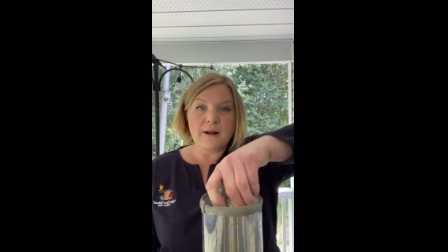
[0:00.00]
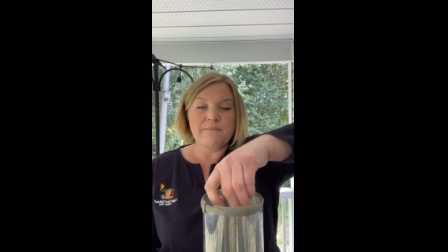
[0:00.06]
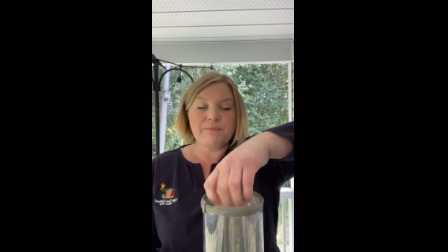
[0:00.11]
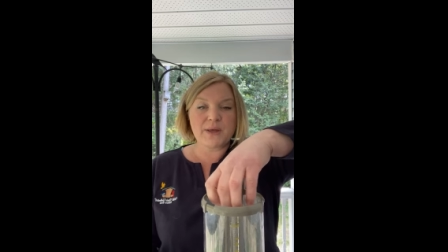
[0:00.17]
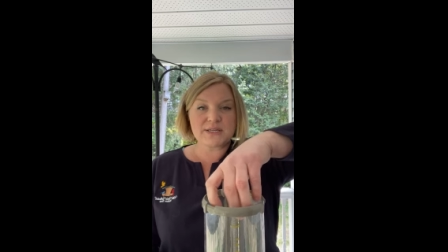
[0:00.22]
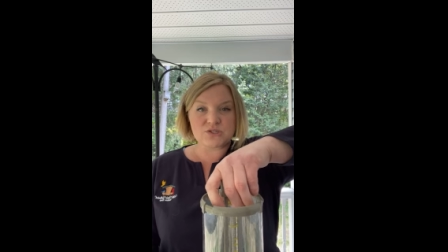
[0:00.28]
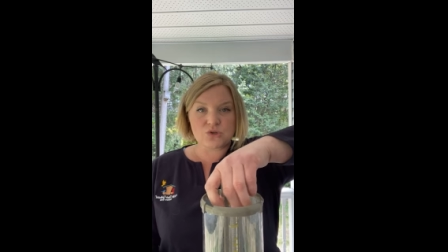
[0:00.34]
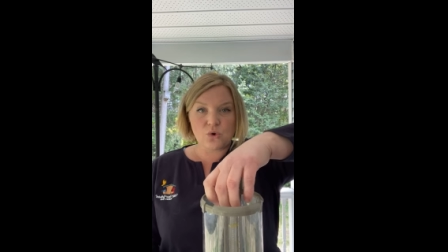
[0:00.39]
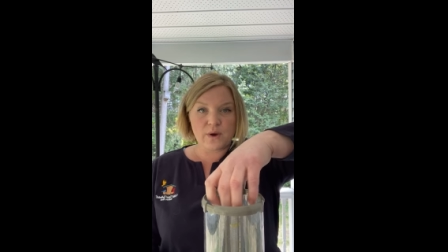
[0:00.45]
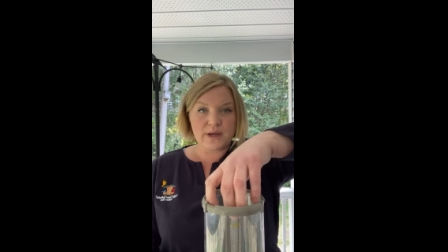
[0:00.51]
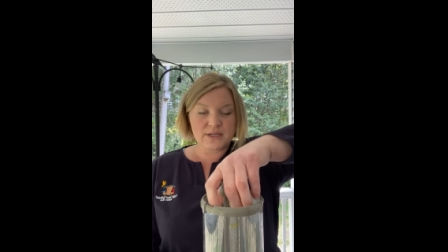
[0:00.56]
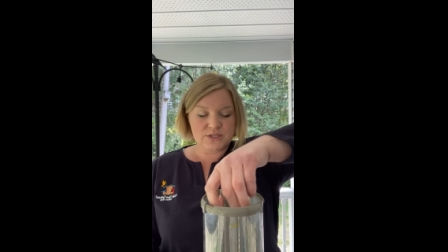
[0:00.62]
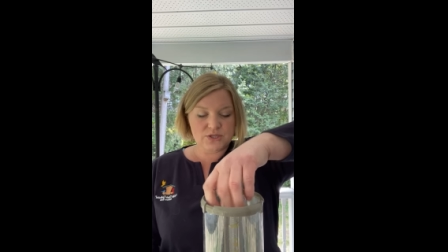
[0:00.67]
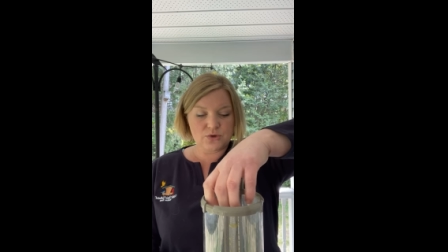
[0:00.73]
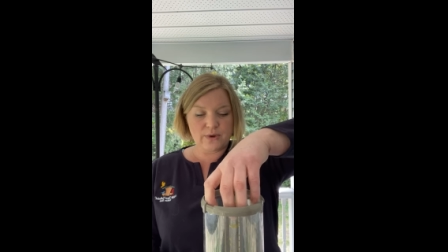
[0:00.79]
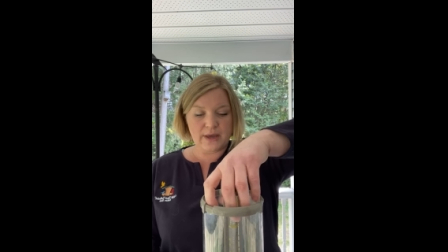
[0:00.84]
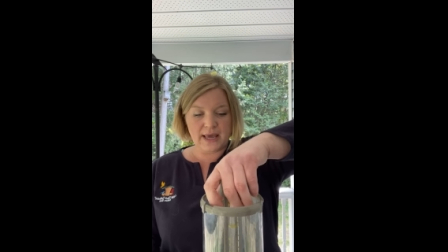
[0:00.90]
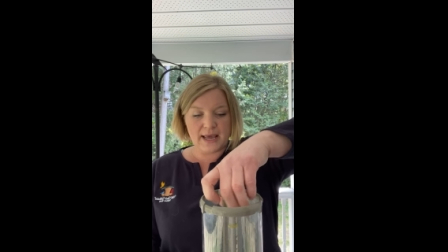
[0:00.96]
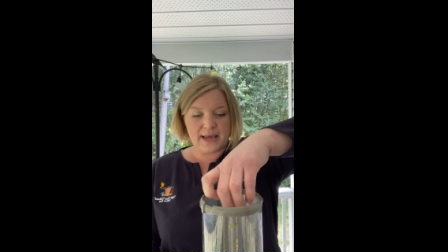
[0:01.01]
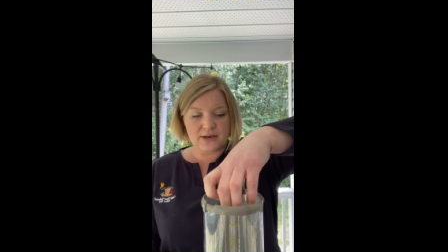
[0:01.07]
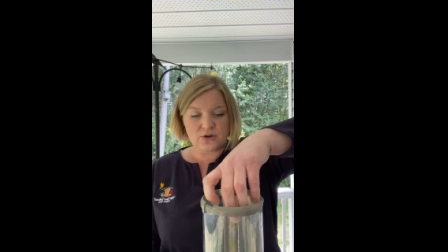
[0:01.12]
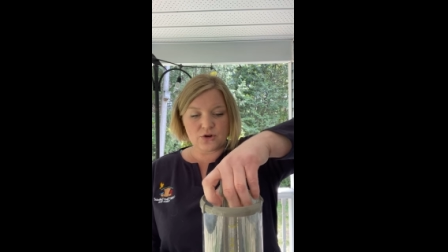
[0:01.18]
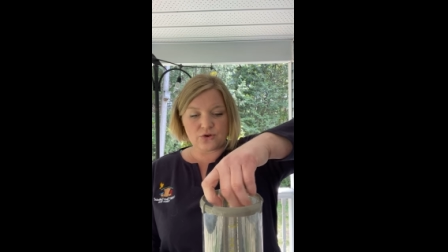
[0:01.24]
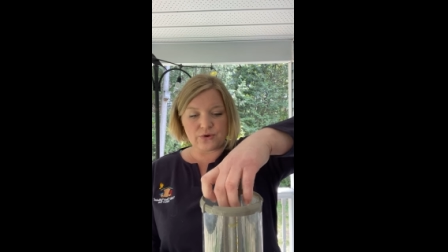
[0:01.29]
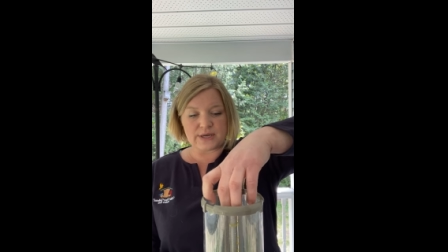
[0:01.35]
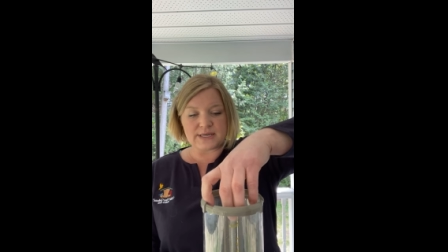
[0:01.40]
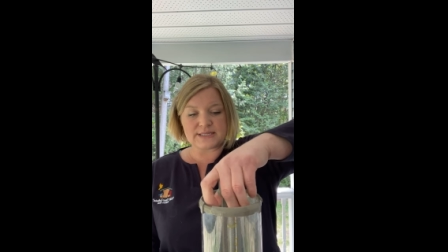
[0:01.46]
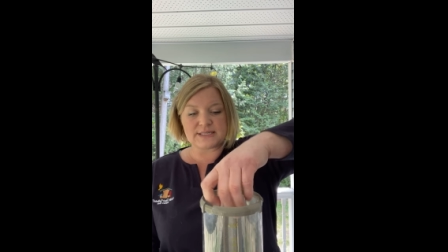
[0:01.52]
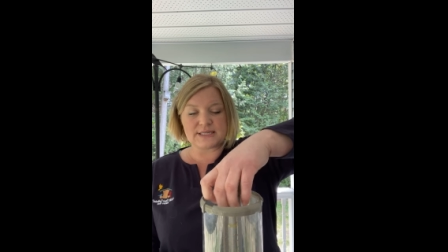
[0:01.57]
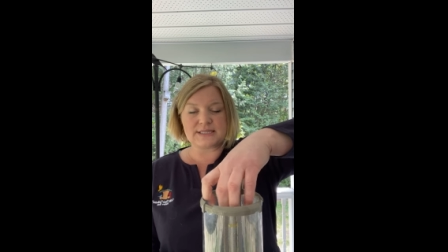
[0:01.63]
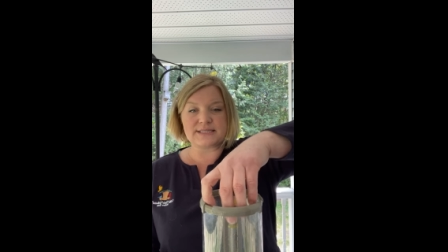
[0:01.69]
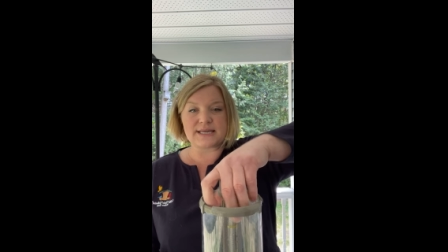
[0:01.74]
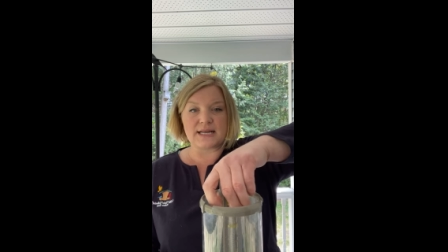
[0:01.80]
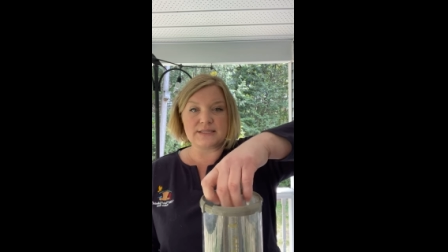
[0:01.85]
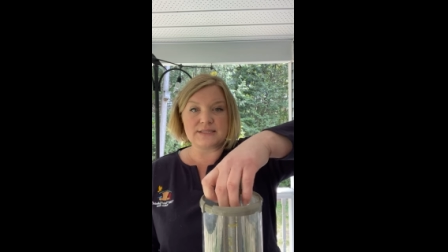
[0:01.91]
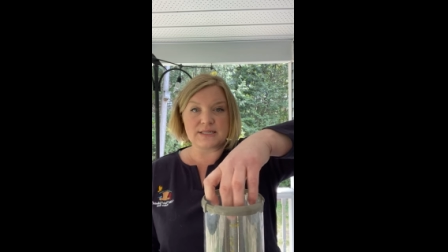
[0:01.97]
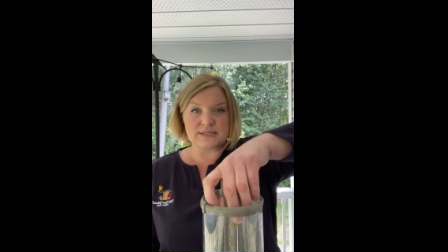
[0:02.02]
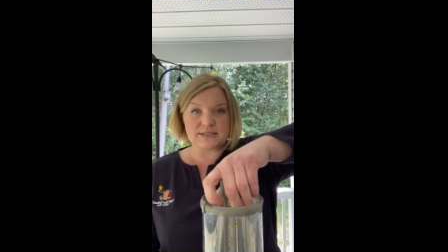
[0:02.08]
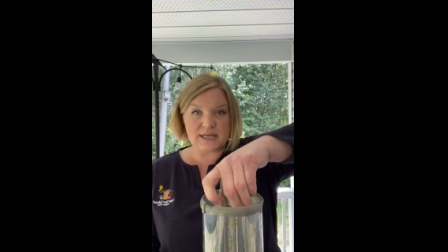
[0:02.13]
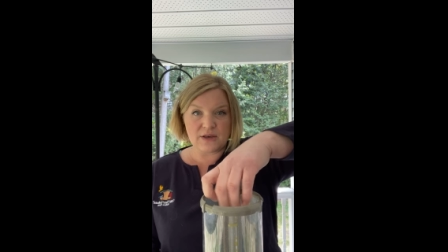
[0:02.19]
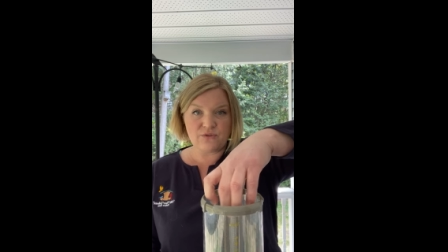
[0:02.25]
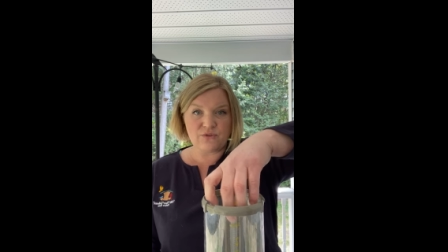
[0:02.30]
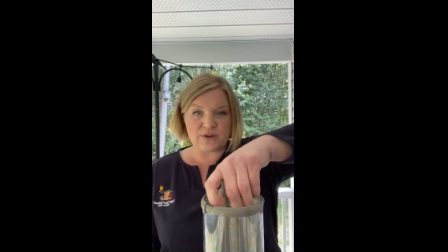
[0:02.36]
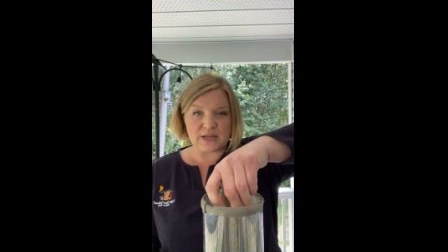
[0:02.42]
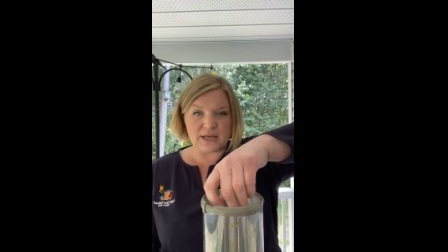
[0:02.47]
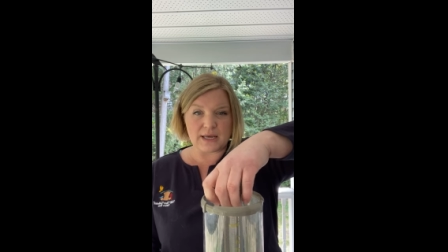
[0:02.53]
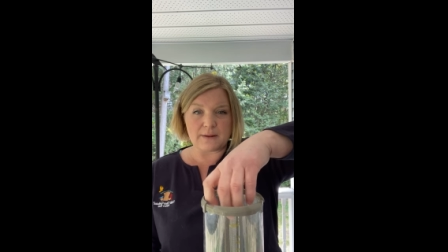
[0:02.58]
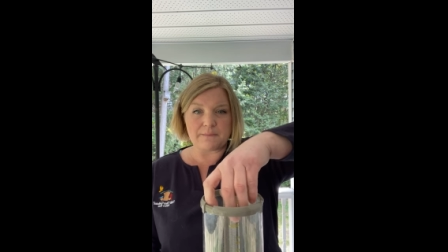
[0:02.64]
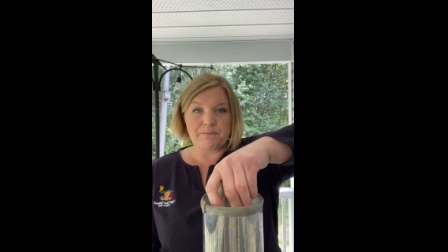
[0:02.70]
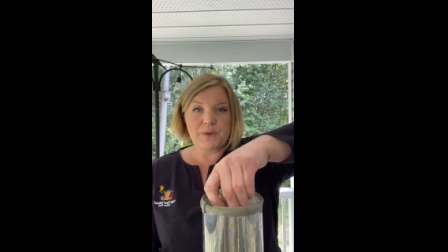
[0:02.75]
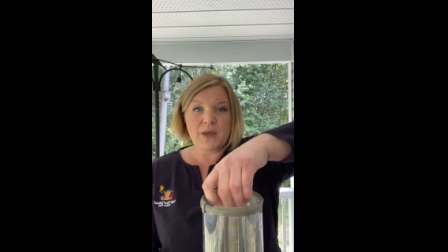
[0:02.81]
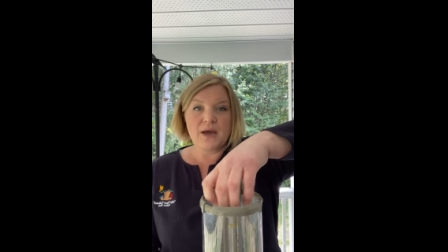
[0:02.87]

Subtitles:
it's going to increase the sensitivity